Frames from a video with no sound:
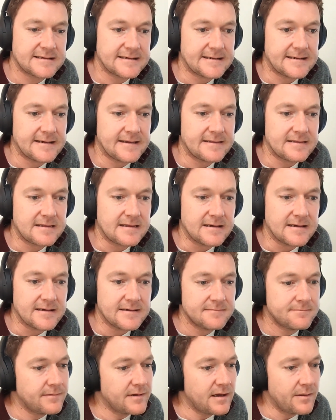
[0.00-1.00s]
I
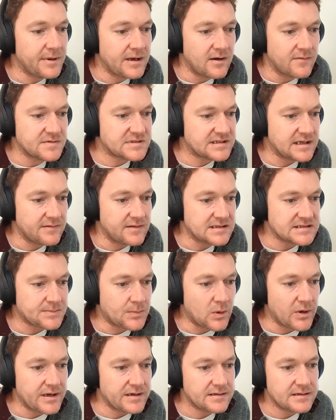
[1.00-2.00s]
mean, obviously at this
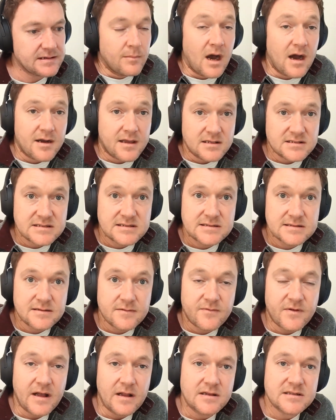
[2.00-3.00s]
point, markets
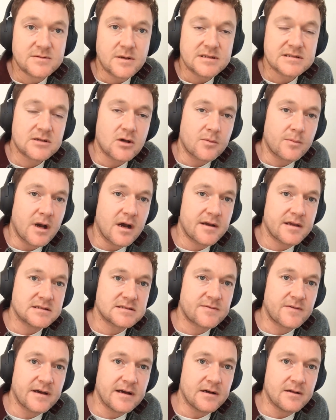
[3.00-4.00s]
fell as well. Stock
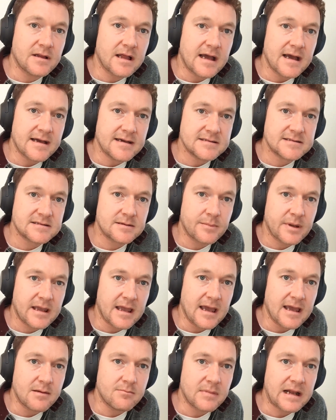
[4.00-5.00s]
markets fell as it
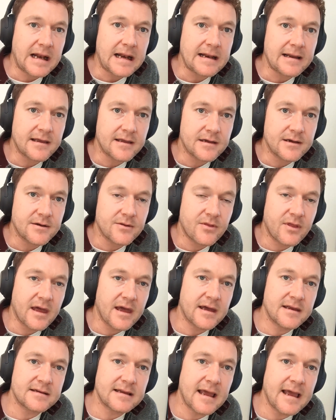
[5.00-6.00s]
became clear
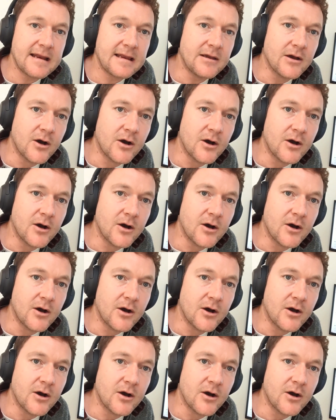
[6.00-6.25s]
that any